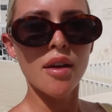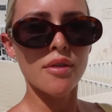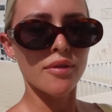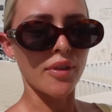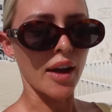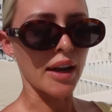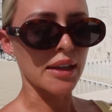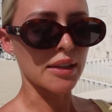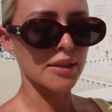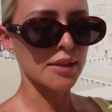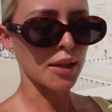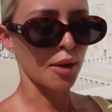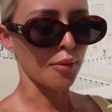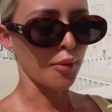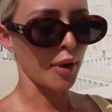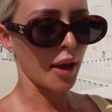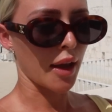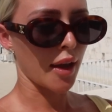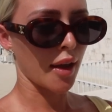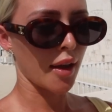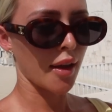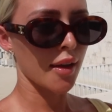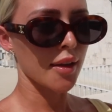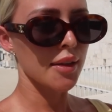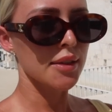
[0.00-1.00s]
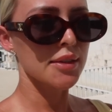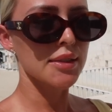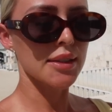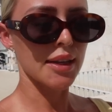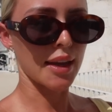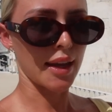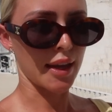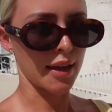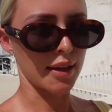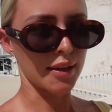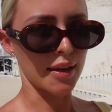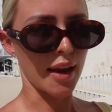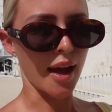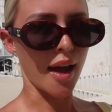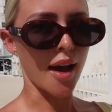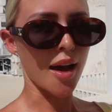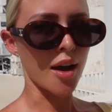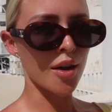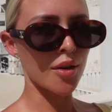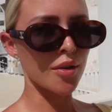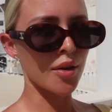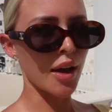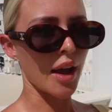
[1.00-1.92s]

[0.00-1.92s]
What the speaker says: find somewhere to eat now